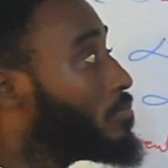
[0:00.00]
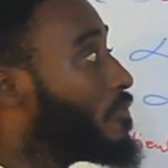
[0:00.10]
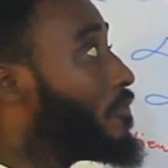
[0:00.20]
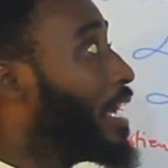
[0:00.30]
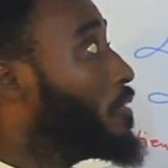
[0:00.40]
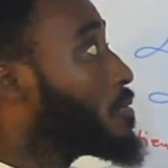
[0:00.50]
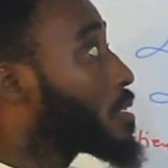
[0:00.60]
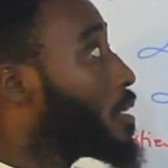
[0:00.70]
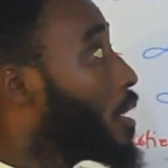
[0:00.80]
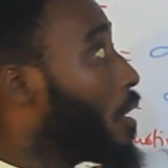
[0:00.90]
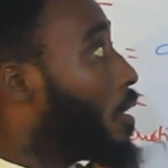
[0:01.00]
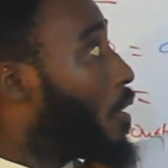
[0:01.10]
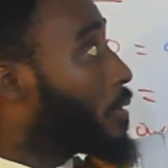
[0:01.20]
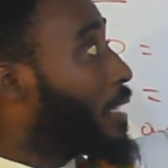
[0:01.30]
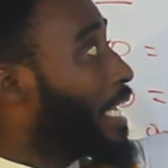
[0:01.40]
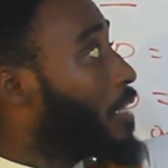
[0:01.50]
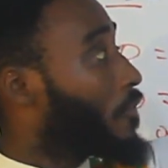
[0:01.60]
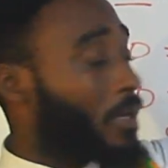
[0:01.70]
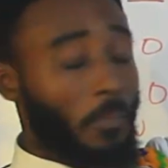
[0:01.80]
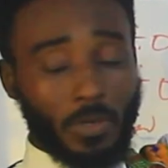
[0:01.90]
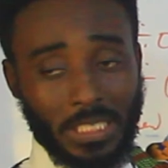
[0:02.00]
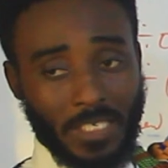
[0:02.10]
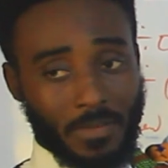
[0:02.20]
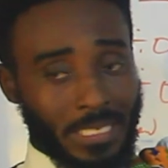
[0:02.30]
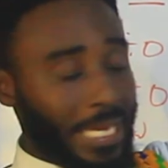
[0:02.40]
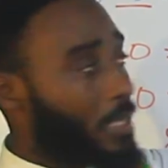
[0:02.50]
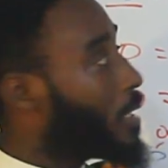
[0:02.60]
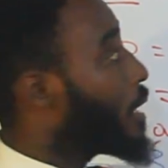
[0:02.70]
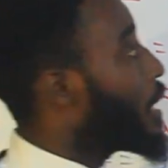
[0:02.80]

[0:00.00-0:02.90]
values, or taking it from the positive side.